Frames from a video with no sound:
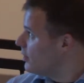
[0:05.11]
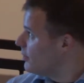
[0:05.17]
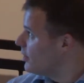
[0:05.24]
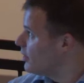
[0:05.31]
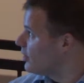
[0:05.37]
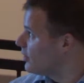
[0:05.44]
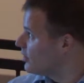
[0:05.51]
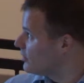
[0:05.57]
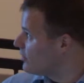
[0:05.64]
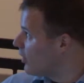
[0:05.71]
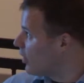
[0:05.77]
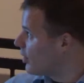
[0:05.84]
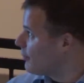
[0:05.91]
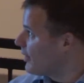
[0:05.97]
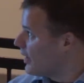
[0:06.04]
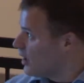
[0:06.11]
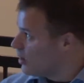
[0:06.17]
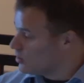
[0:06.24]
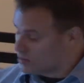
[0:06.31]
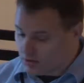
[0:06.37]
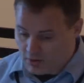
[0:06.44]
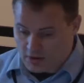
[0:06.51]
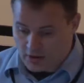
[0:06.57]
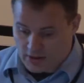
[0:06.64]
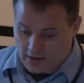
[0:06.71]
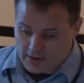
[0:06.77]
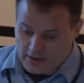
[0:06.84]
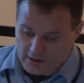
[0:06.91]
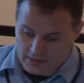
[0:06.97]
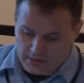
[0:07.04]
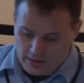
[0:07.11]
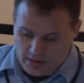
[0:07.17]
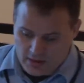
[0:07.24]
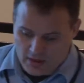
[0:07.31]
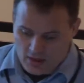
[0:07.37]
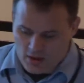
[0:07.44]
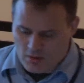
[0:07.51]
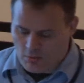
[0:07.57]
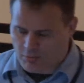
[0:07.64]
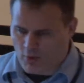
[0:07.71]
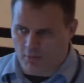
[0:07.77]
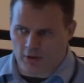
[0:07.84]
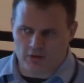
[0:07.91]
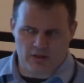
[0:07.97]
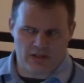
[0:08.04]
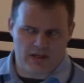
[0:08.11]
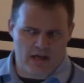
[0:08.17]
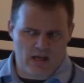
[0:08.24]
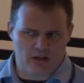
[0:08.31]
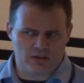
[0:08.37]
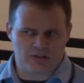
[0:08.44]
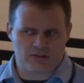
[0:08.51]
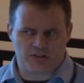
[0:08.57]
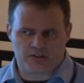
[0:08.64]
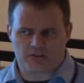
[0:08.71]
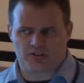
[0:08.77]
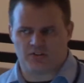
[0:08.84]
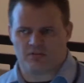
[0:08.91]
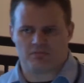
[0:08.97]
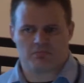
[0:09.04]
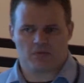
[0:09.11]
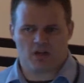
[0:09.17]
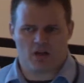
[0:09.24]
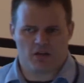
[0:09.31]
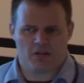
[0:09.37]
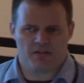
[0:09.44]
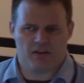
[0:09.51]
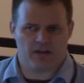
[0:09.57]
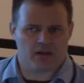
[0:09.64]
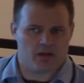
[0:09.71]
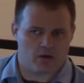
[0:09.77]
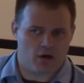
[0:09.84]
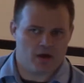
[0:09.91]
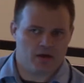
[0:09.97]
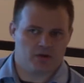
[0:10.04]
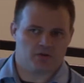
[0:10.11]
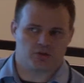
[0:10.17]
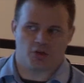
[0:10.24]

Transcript: Here to talk about primarily analysis and thinking, right?